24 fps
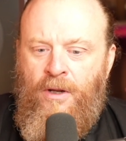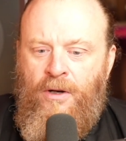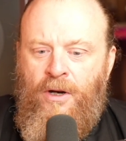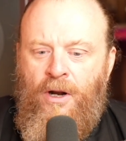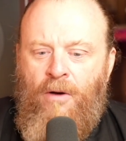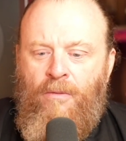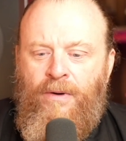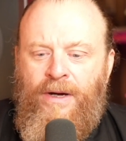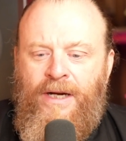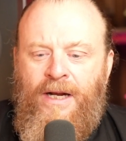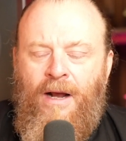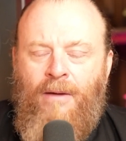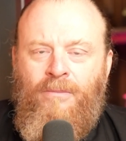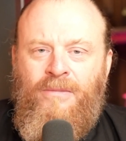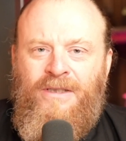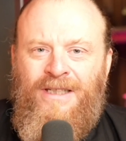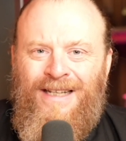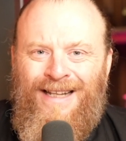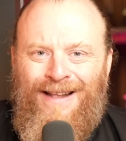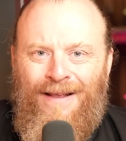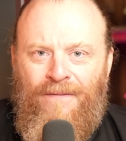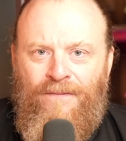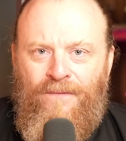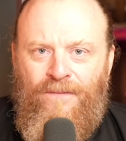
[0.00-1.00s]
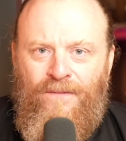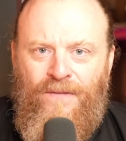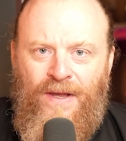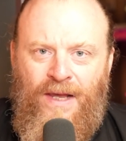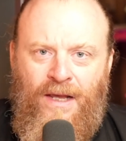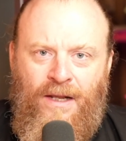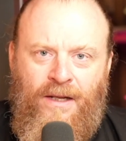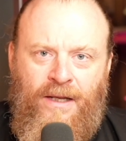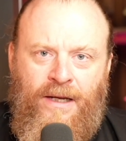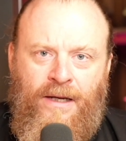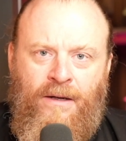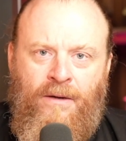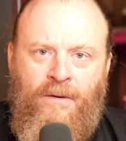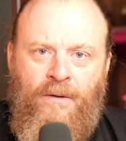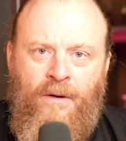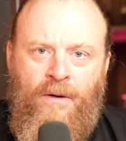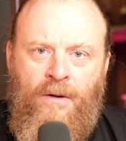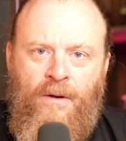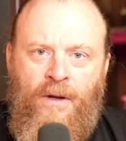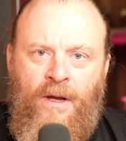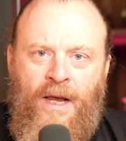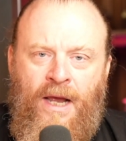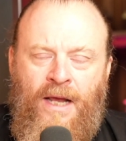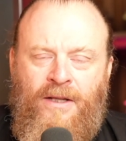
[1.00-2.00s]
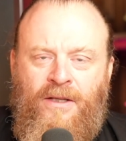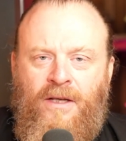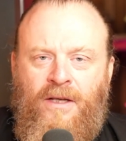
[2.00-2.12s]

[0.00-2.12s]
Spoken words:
The knowing comes in the feeling. It